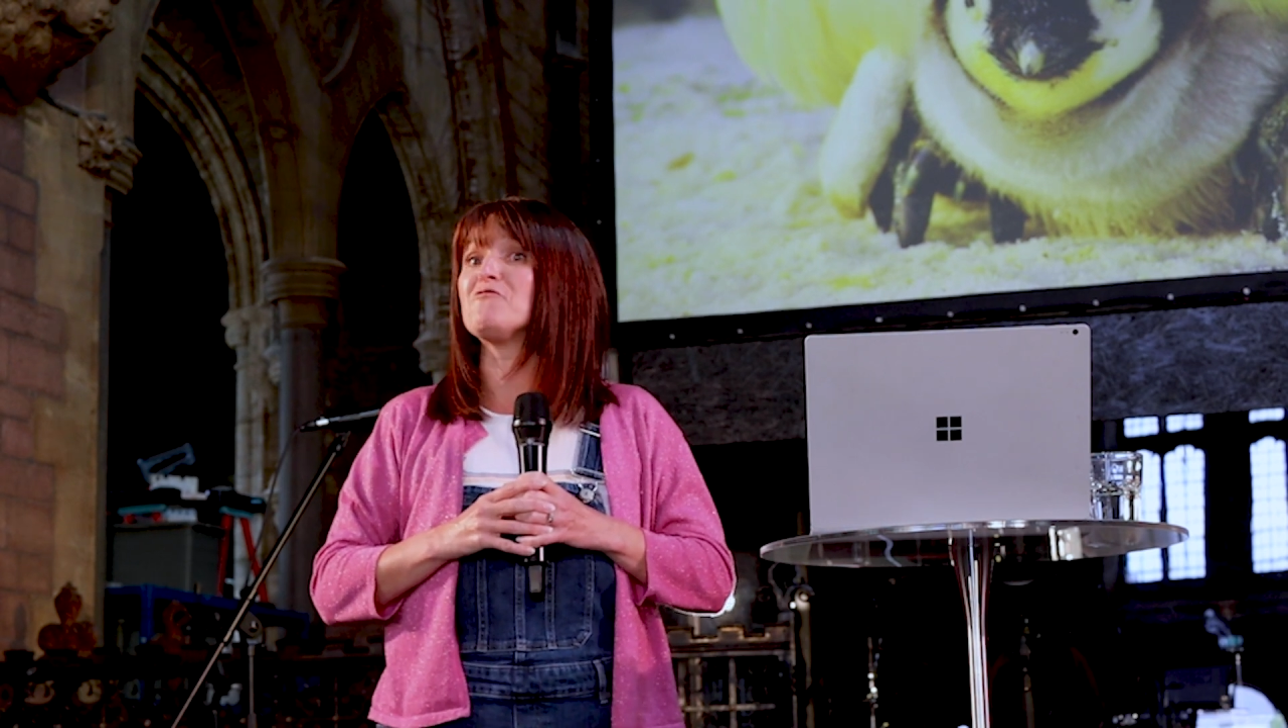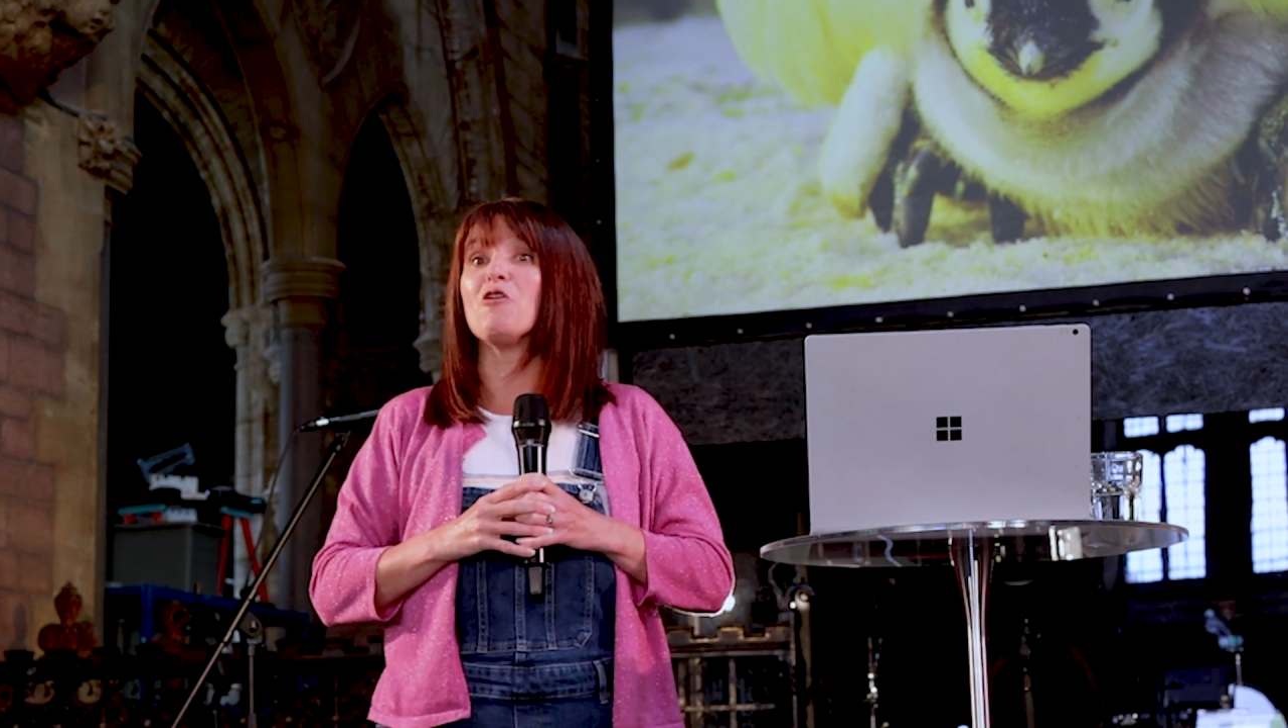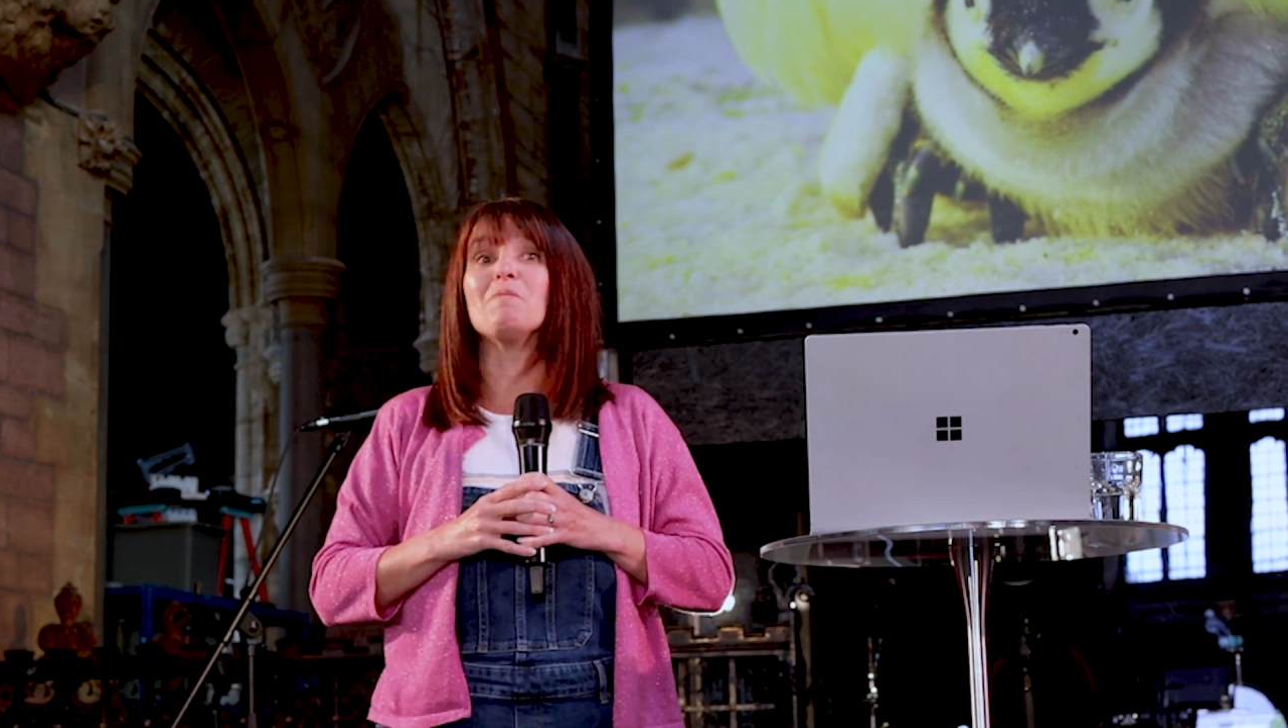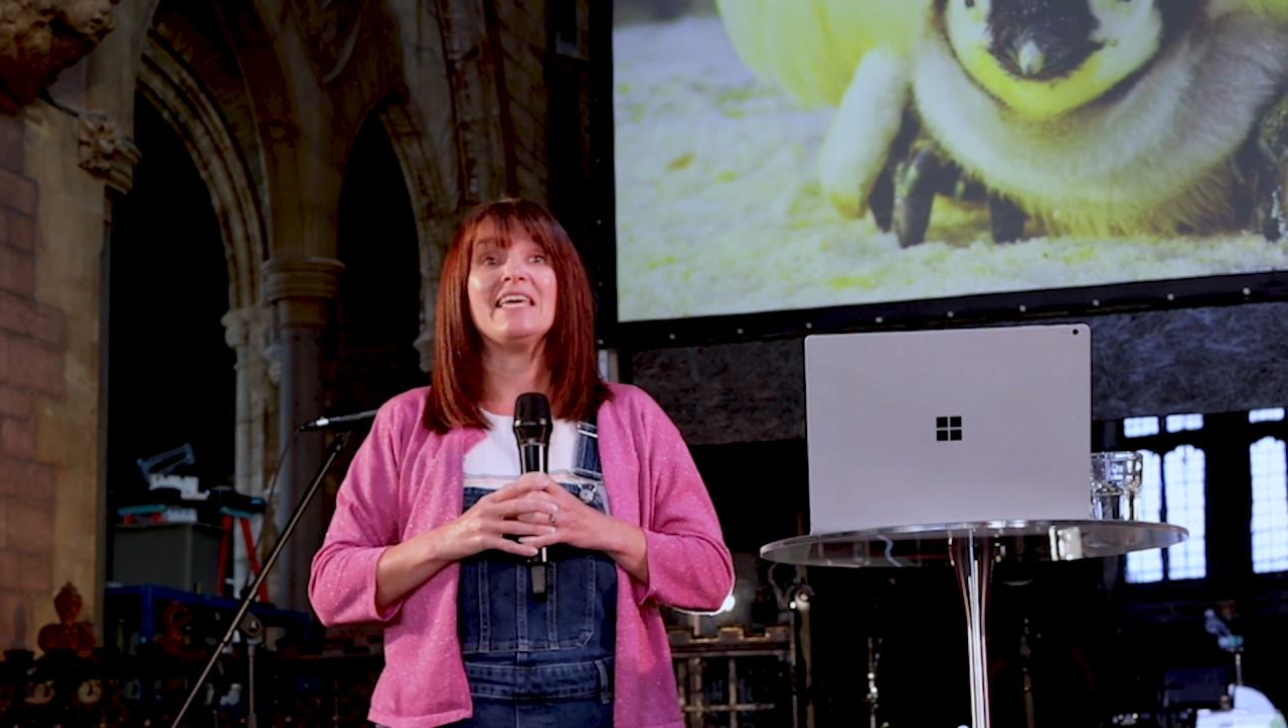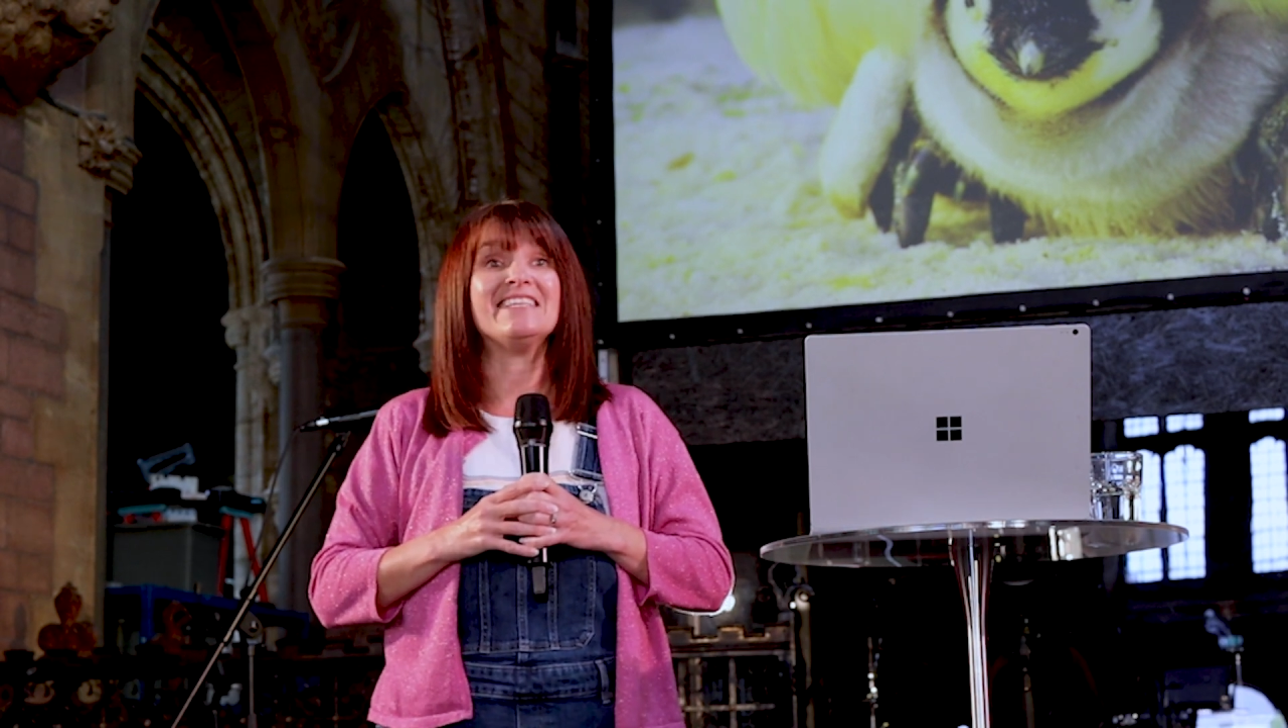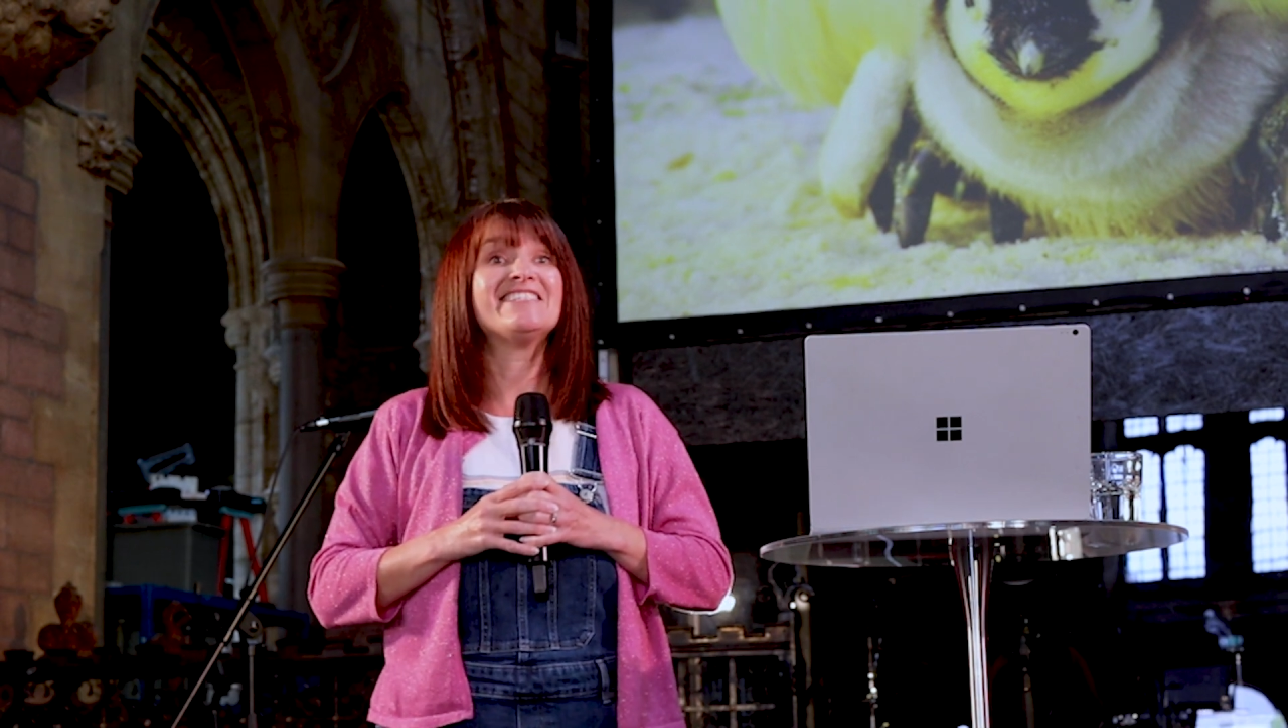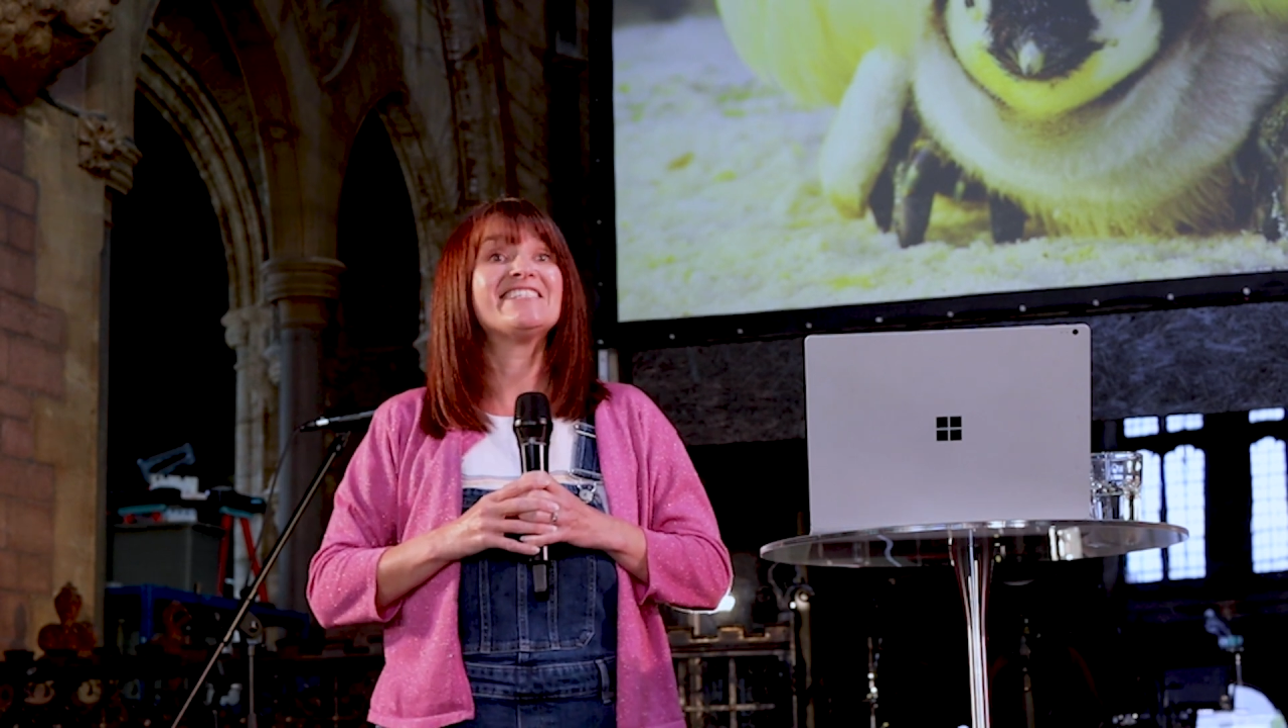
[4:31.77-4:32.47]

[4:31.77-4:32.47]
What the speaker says: from his